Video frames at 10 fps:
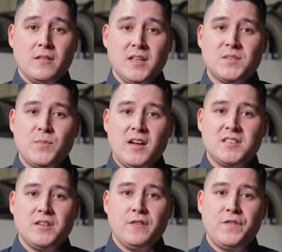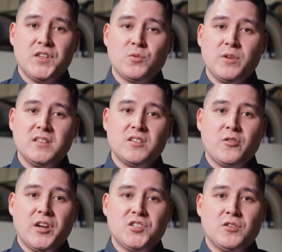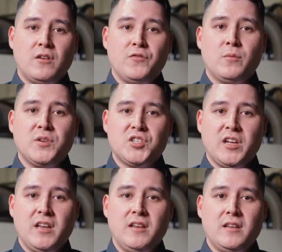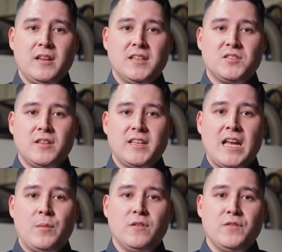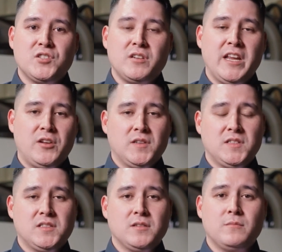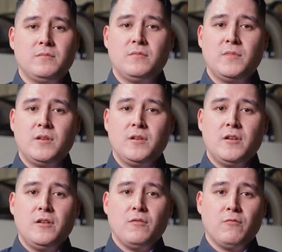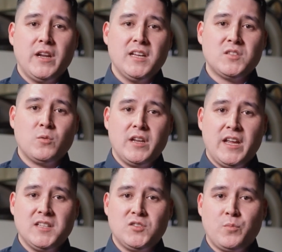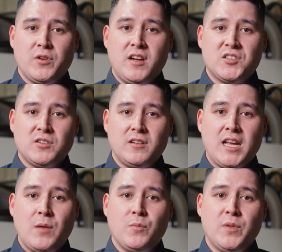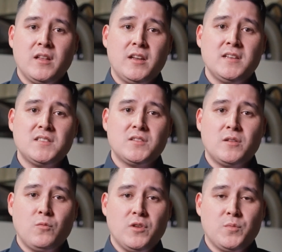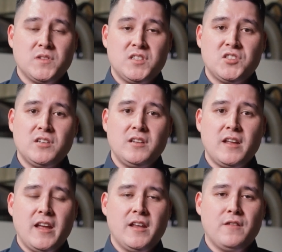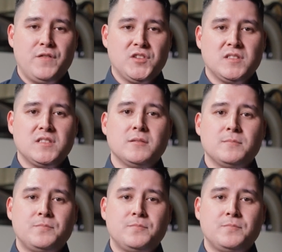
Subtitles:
This marks the official integration of your machine into the Cabinet Vision ecosystem, ready to enhance your production capabilities with precision and efficiency.